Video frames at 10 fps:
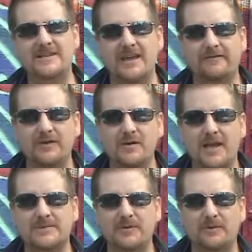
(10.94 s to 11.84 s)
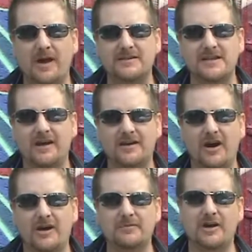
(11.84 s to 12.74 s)
Dave Flook,
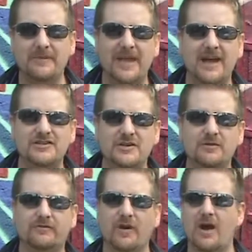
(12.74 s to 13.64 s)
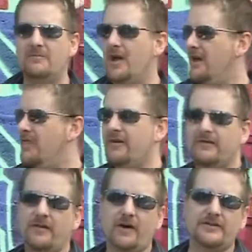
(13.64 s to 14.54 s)
HespelerRocks.com, coming at you from the
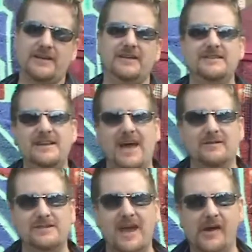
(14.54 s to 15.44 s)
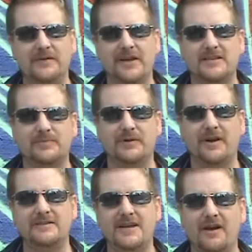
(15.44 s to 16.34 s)
vault in downtown Hespeler,
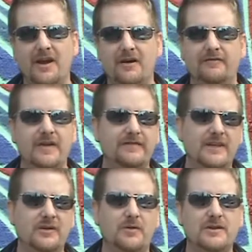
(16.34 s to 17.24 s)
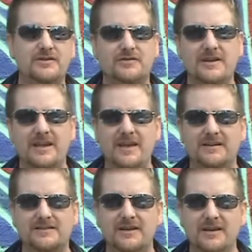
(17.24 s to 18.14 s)
Ontario, 15 Queen Street
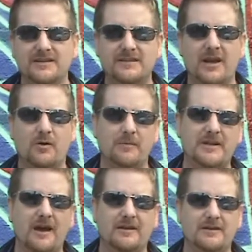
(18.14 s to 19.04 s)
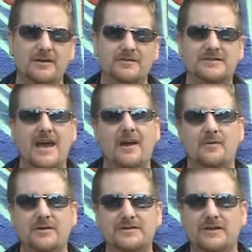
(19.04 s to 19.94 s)
East. Today we're going to be talking to Zack
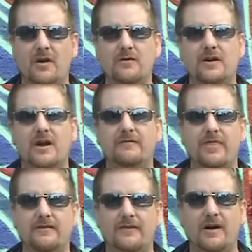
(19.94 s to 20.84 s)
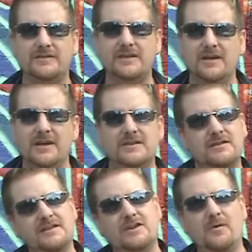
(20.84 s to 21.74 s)
Wilson, owner of The Vault.
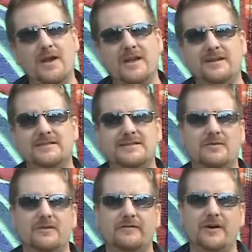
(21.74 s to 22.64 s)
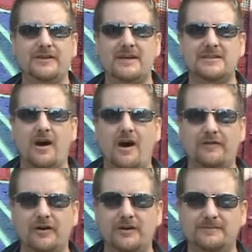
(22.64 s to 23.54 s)
So let's go in and see what The Vault has to
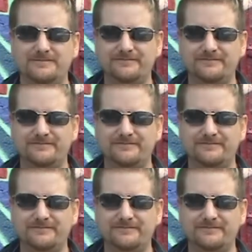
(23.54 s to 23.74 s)
offer.